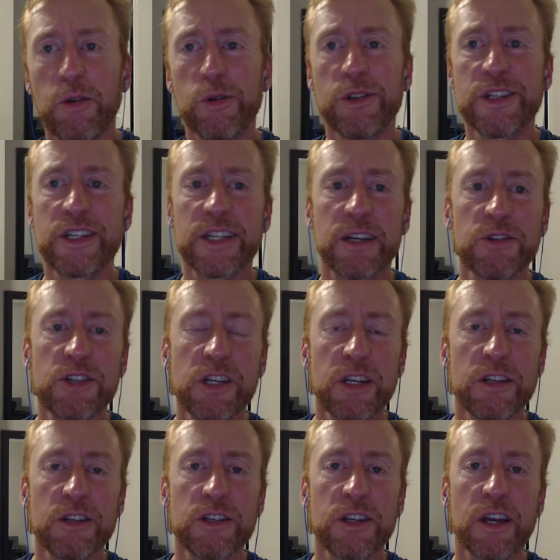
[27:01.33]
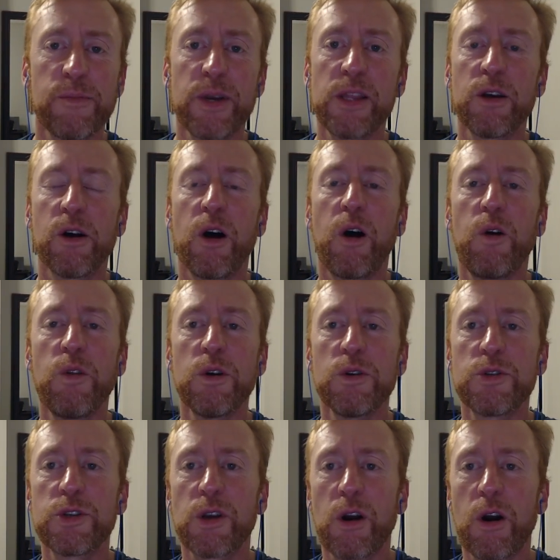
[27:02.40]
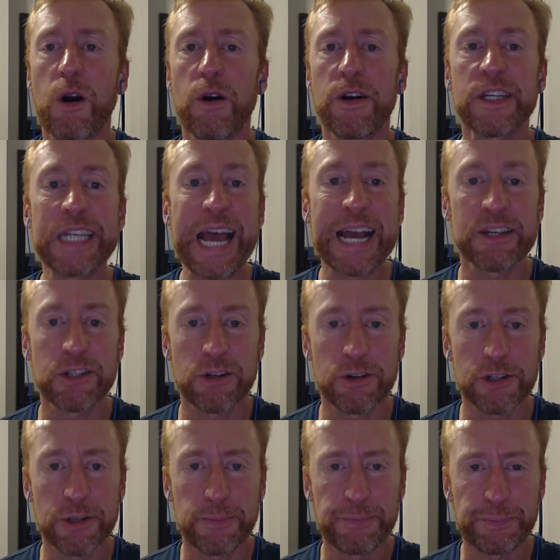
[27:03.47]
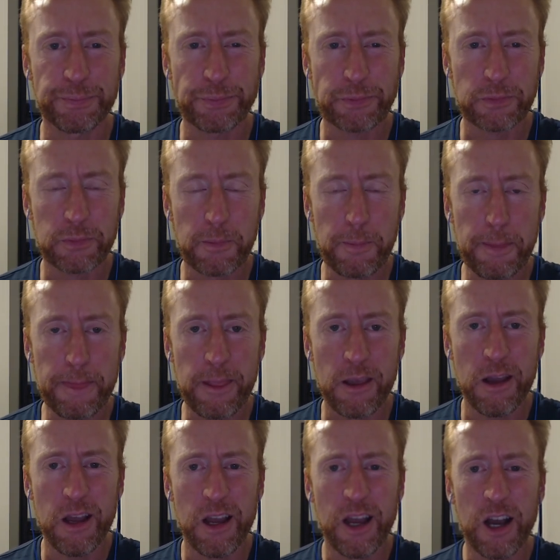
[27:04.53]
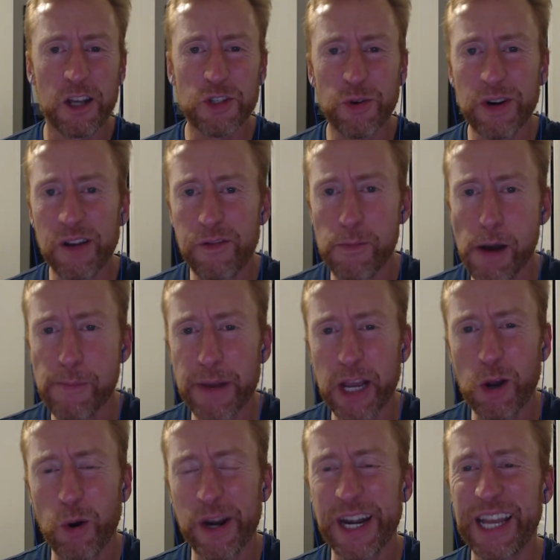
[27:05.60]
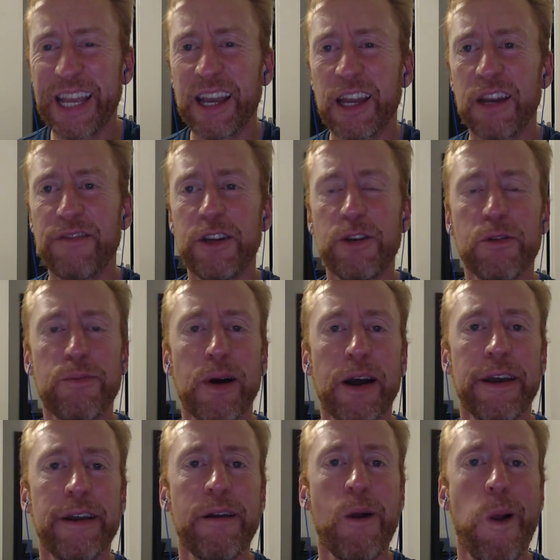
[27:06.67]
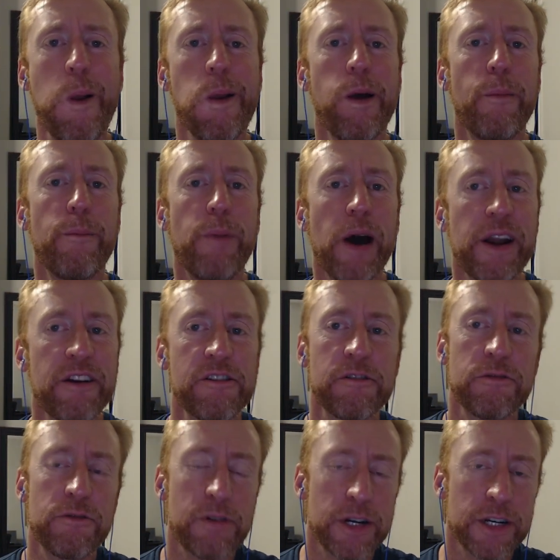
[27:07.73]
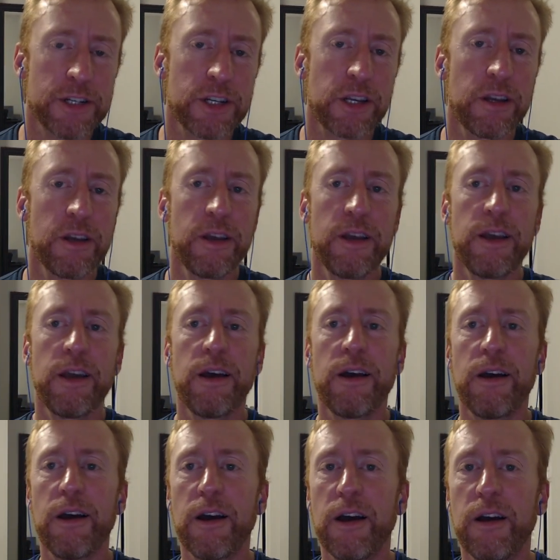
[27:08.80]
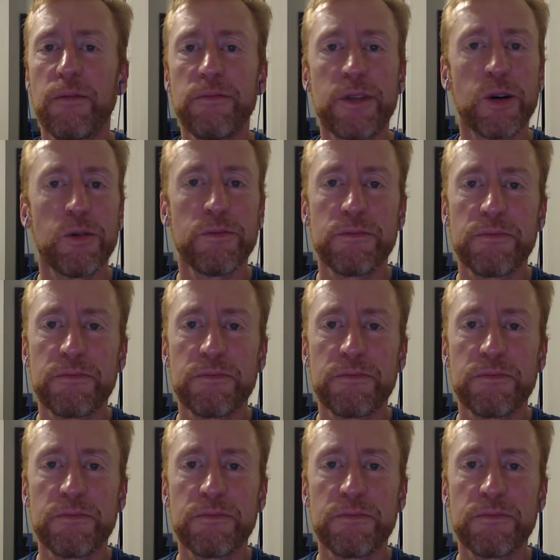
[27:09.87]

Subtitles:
or Celsius. I mean, all those are disasters. So enough about Bitcoin. Again, if you do buy it, buy at your own risk. Don't,